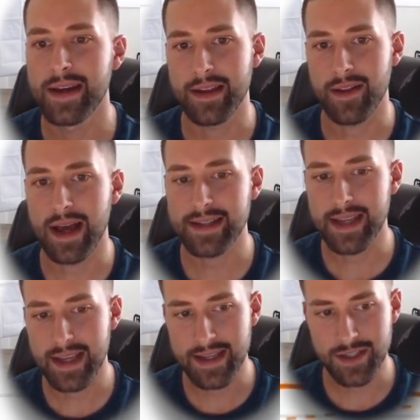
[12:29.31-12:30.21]
The last
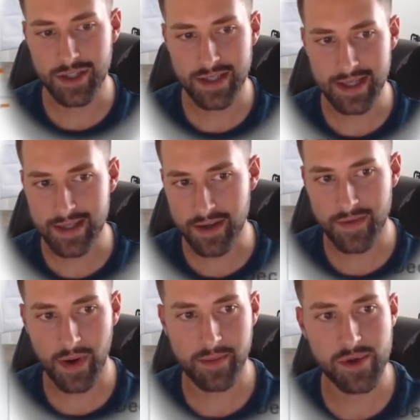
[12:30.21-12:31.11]
thing is just the search
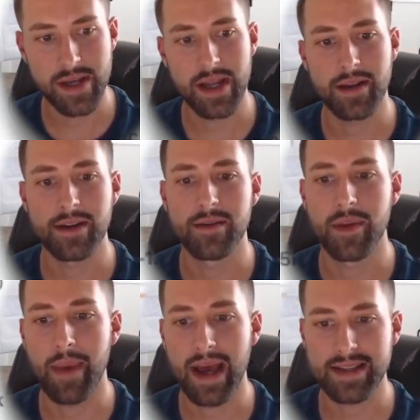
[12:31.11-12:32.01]
volume trend down here over
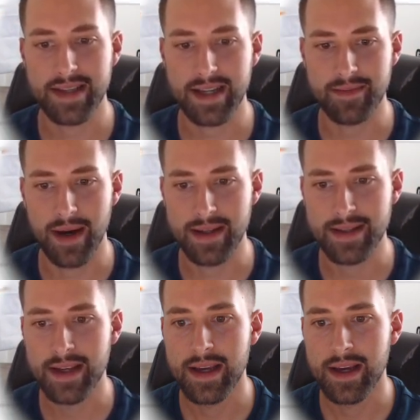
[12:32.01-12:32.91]
the past 6 months.